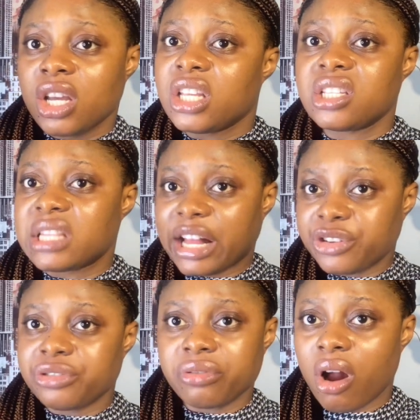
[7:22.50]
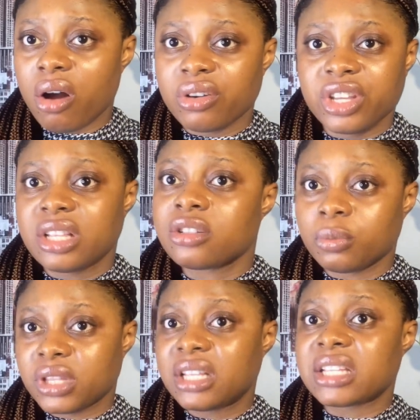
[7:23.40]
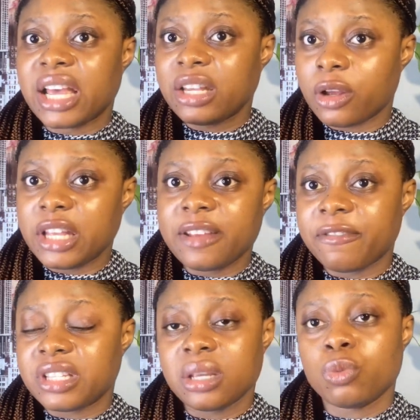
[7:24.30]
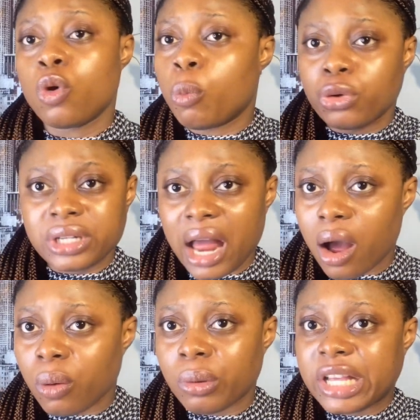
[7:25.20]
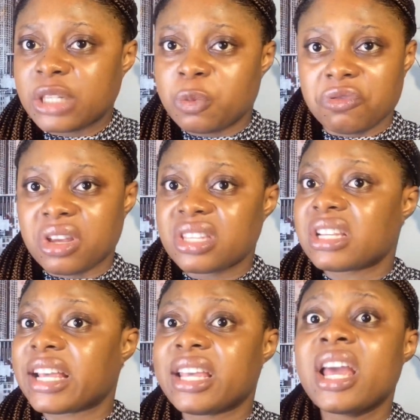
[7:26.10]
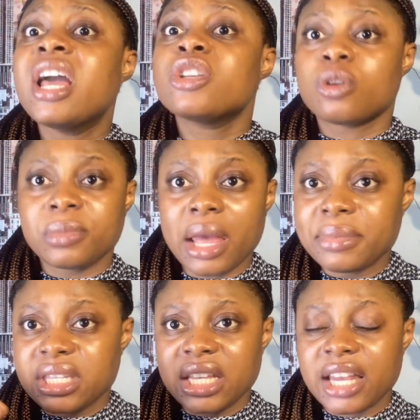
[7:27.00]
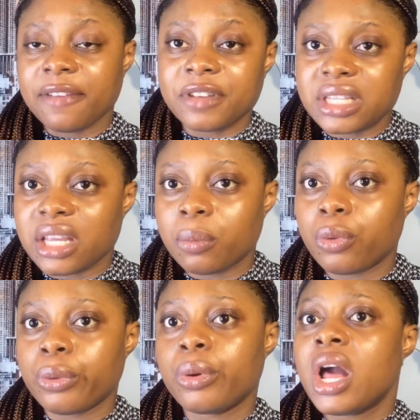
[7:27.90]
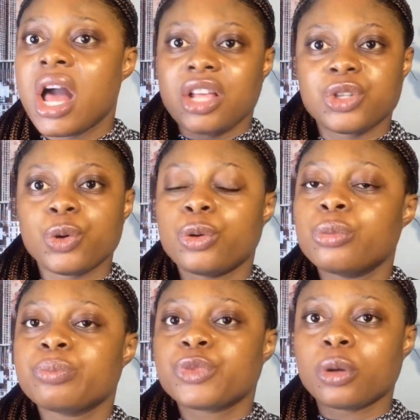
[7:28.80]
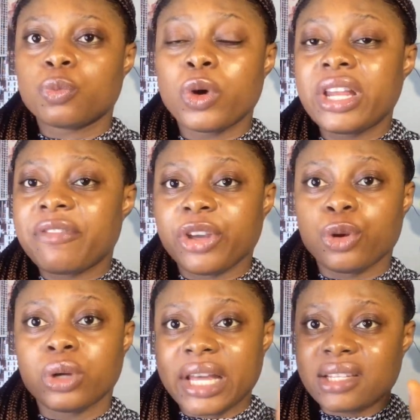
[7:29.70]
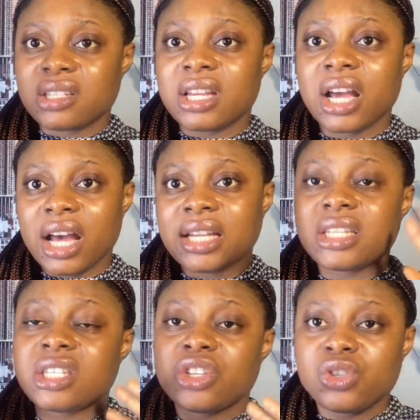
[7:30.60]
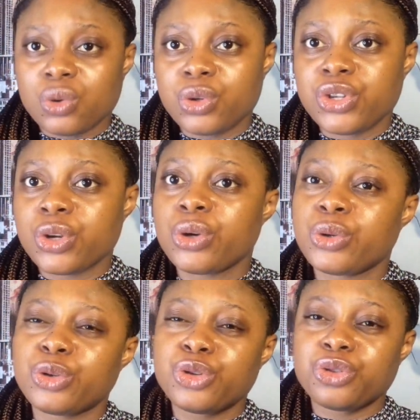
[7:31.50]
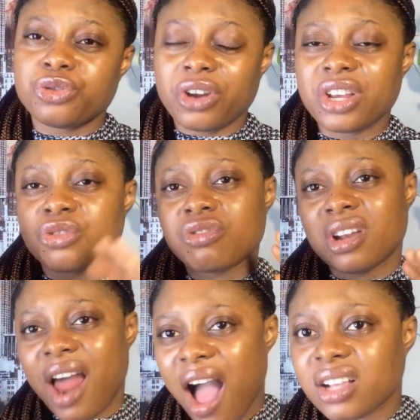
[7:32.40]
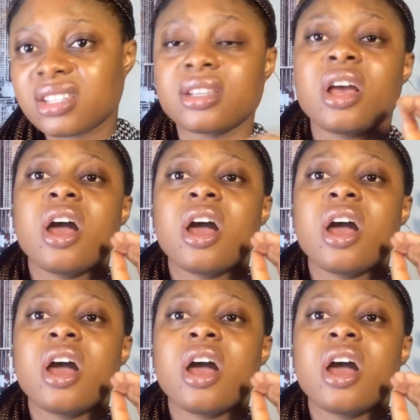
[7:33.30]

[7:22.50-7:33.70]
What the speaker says: it's natural, some things are inevitable. Hormonal experiences, like sometimes it's inevitable. So whenever you're getting darker, this is the solution. Don't stress, relax,